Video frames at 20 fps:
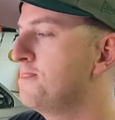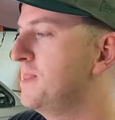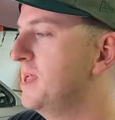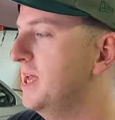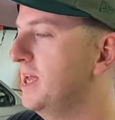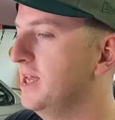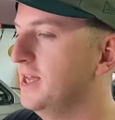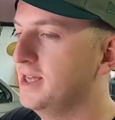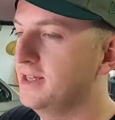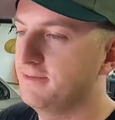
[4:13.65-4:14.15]

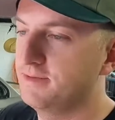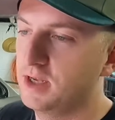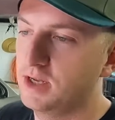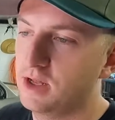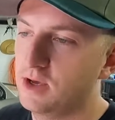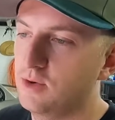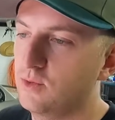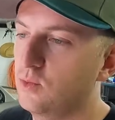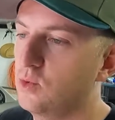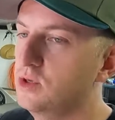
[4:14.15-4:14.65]
and
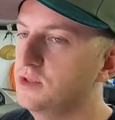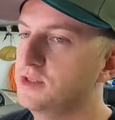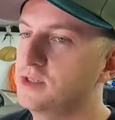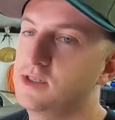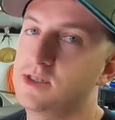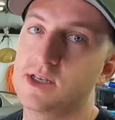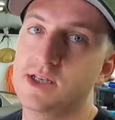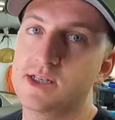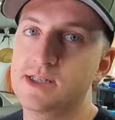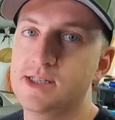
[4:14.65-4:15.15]

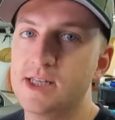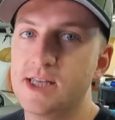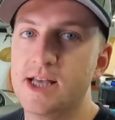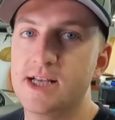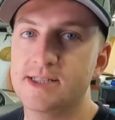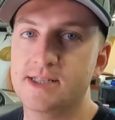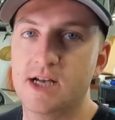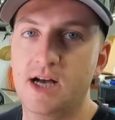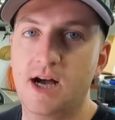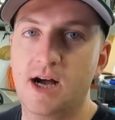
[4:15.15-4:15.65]
160
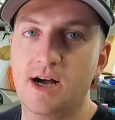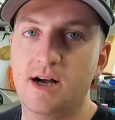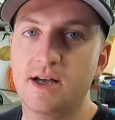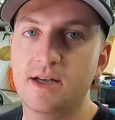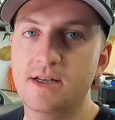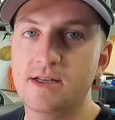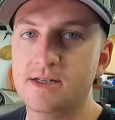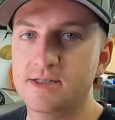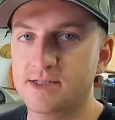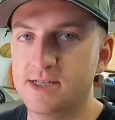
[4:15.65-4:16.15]
as a
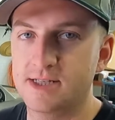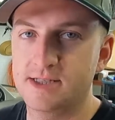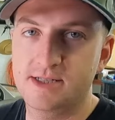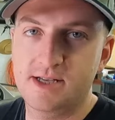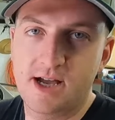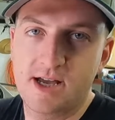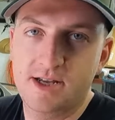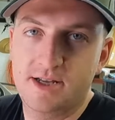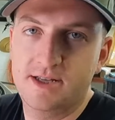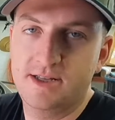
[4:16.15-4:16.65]
high, because that's
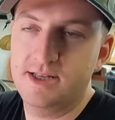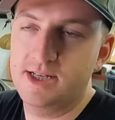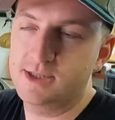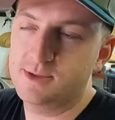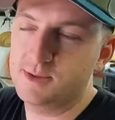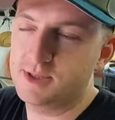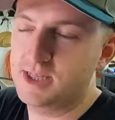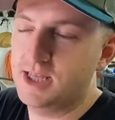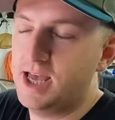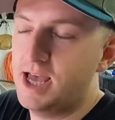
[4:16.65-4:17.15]

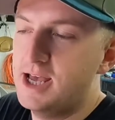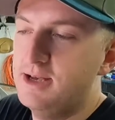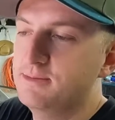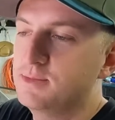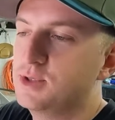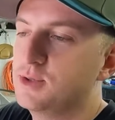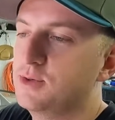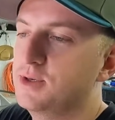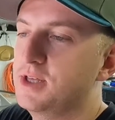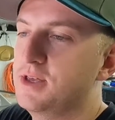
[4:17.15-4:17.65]
what the
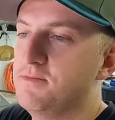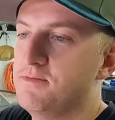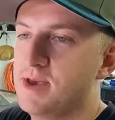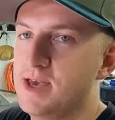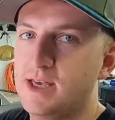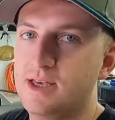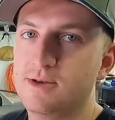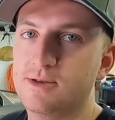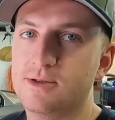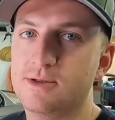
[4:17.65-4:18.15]
M20
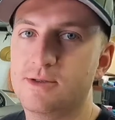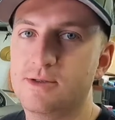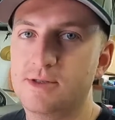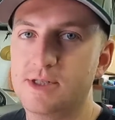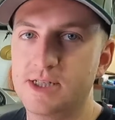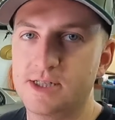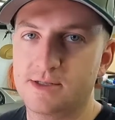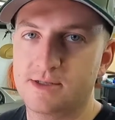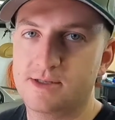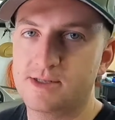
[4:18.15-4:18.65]
manual
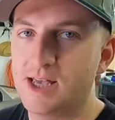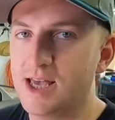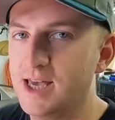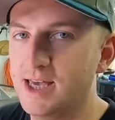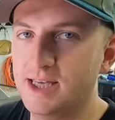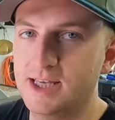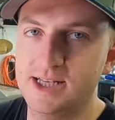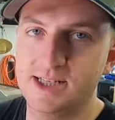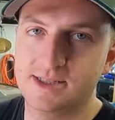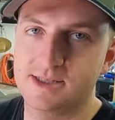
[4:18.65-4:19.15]
is
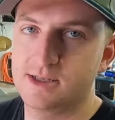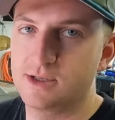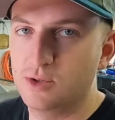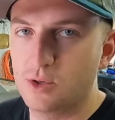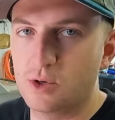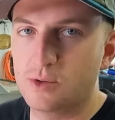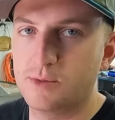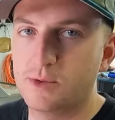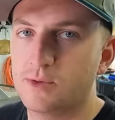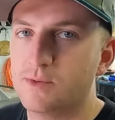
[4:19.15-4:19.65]
saying is a
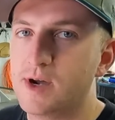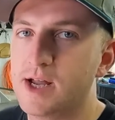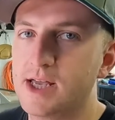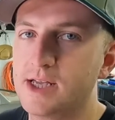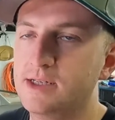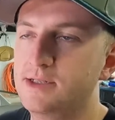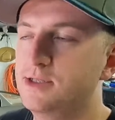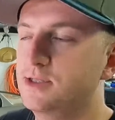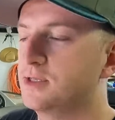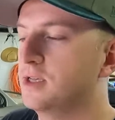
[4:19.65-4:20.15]
normal
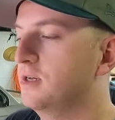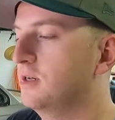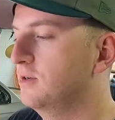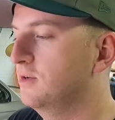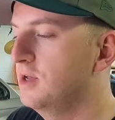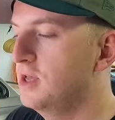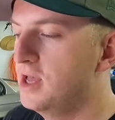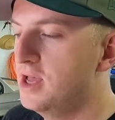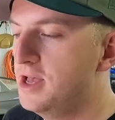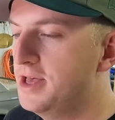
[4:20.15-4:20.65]
range.
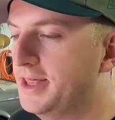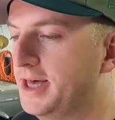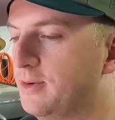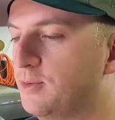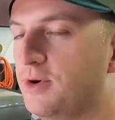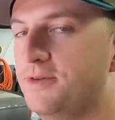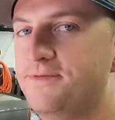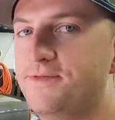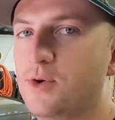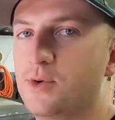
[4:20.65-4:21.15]
So at
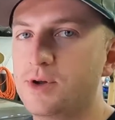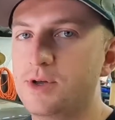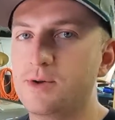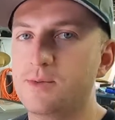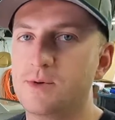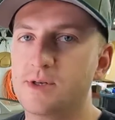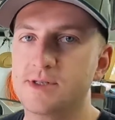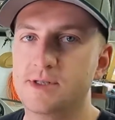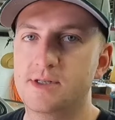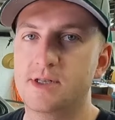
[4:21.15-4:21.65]
140 to
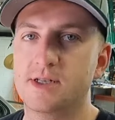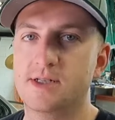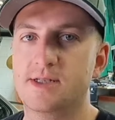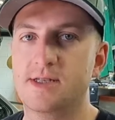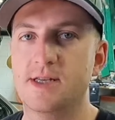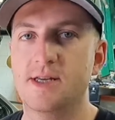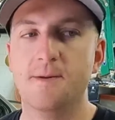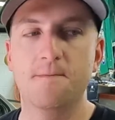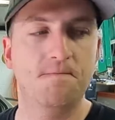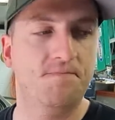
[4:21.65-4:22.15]

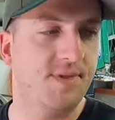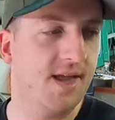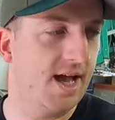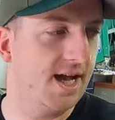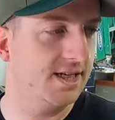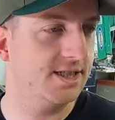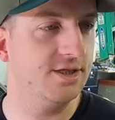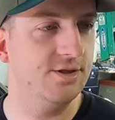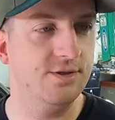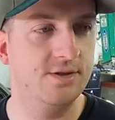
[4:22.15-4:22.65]
160,
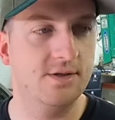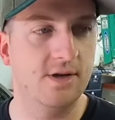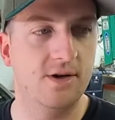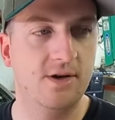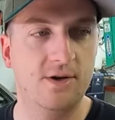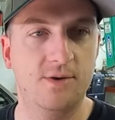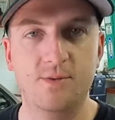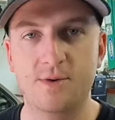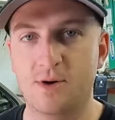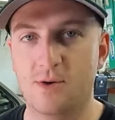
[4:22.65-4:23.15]
as you
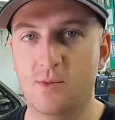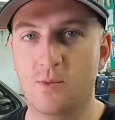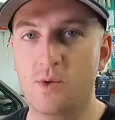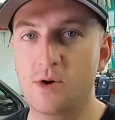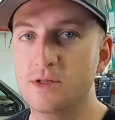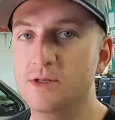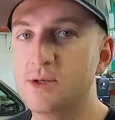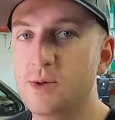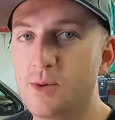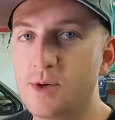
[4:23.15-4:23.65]
saw, we were
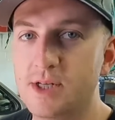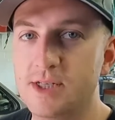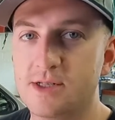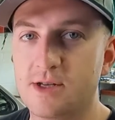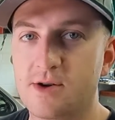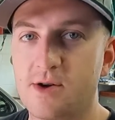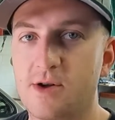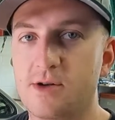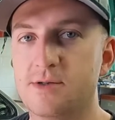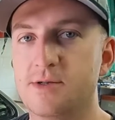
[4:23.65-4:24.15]
120s
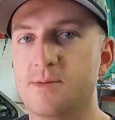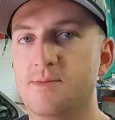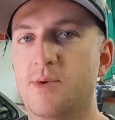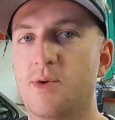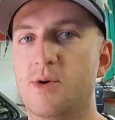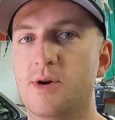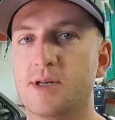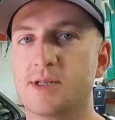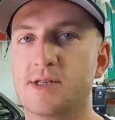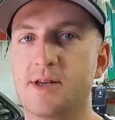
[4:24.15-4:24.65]
across the
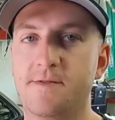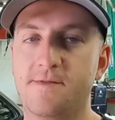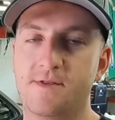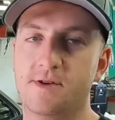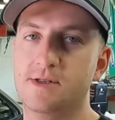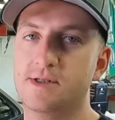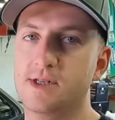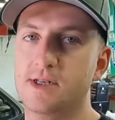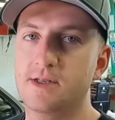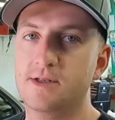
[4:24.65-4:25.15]
board except for
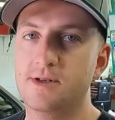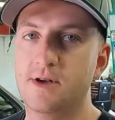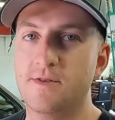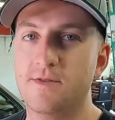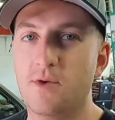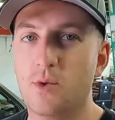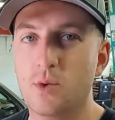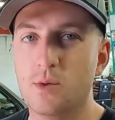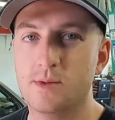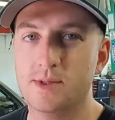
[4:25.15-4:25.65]
cylinder
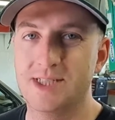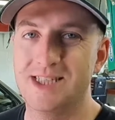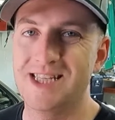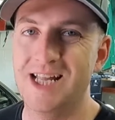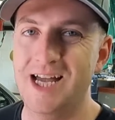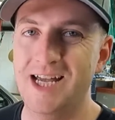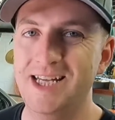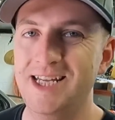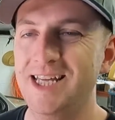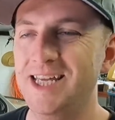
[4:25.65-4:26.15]
4 was
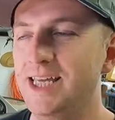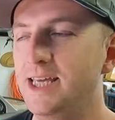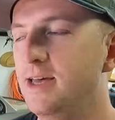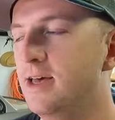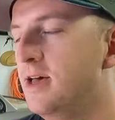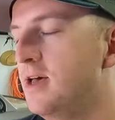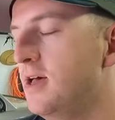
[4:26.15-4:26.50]
90.